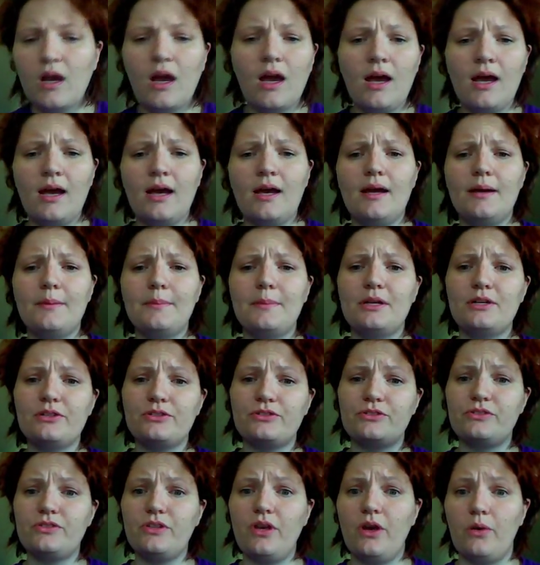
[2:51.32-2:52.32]
Um,
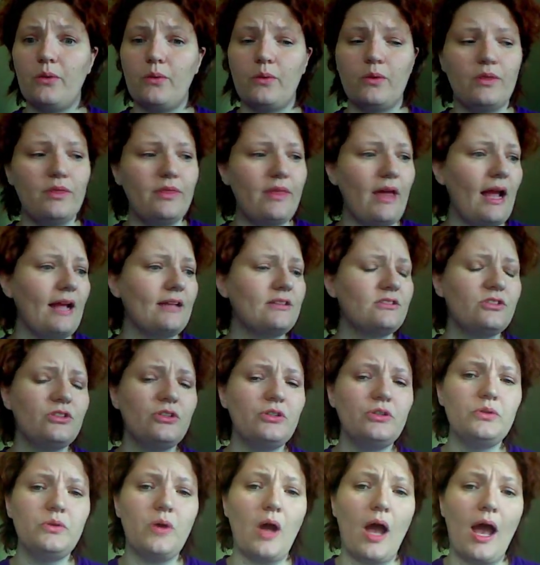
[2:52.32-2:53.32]
so that's
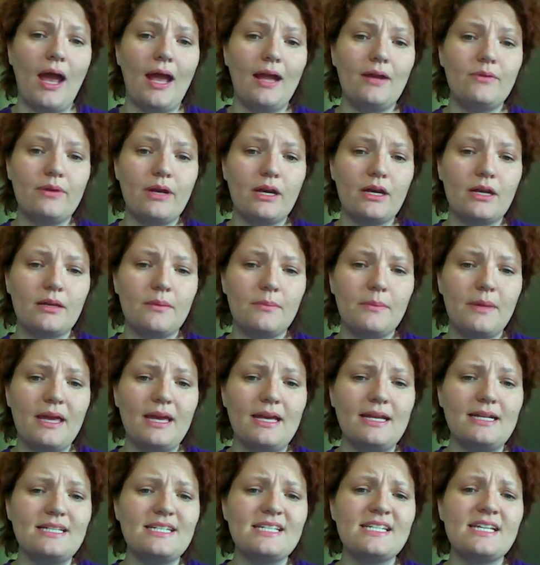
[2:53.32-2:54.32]
who I
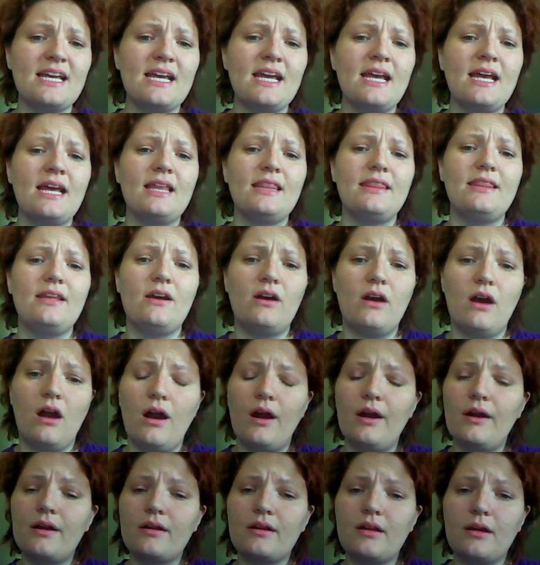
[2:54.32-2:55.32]
recommend. There
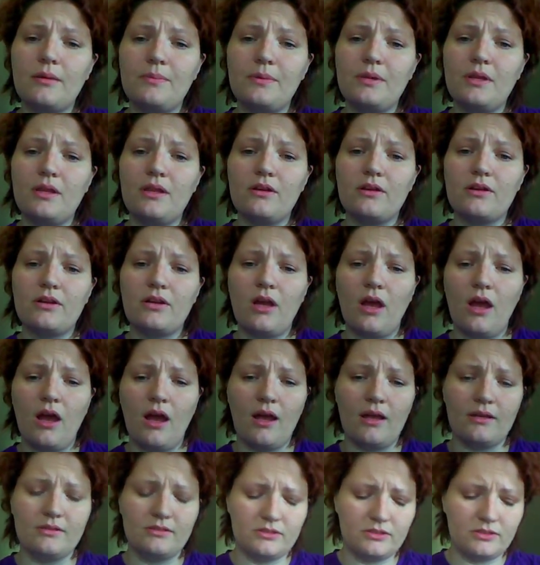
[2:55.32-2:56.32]
are a couple other
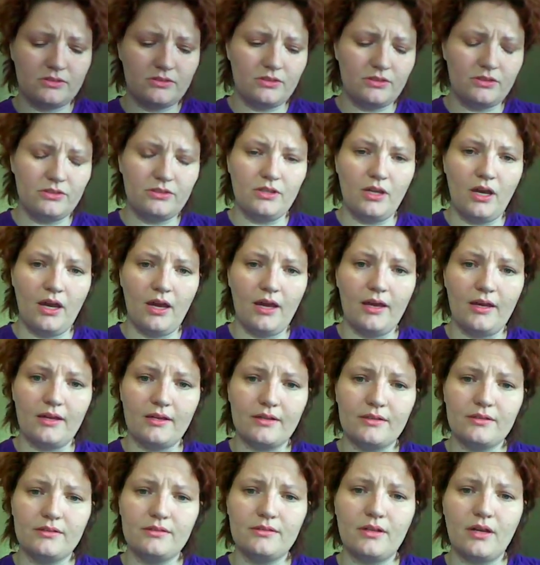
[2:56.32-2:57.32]
costs,
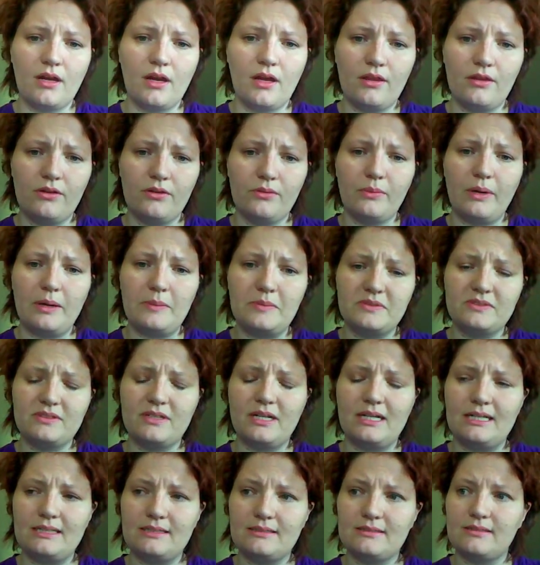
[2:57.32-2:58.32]
uh, other
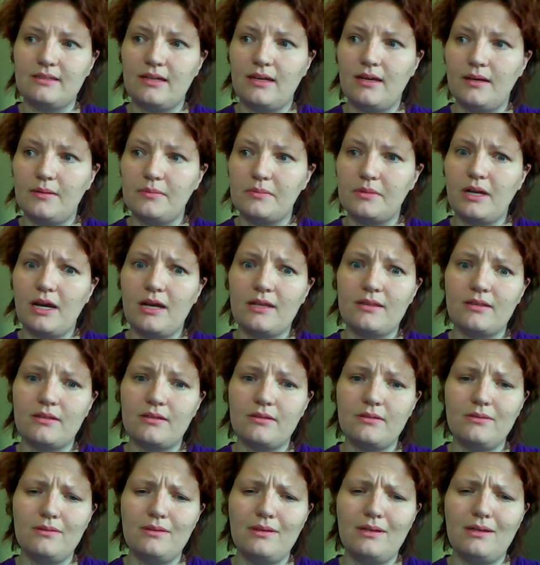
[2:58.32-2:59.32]
websites. Um,
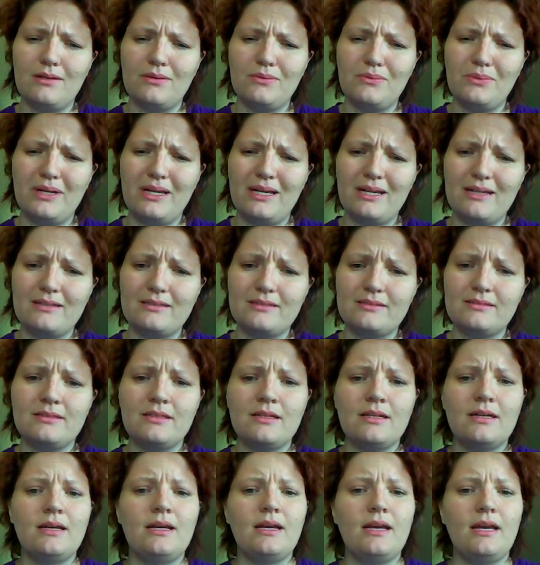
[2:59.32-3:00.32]
Gothic Lolita Wigs
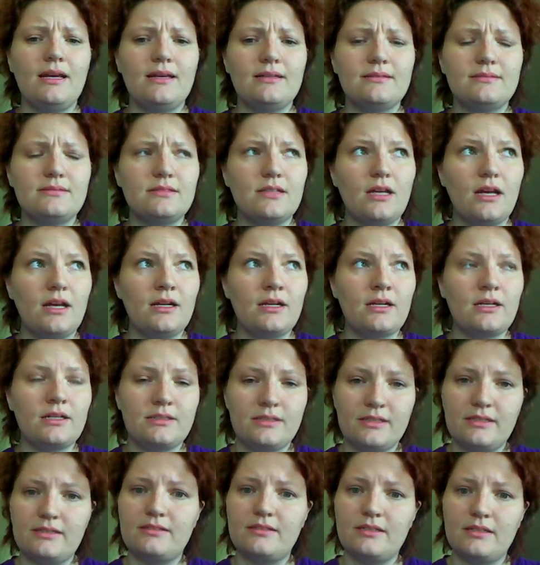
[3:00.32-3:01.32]
is a
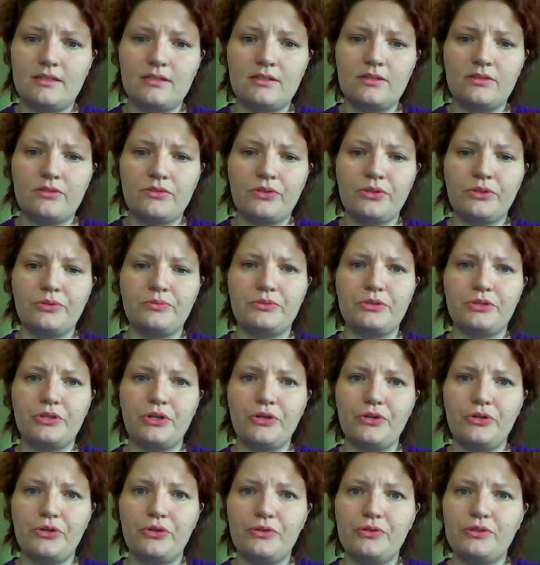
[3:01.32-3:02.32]
decent group to go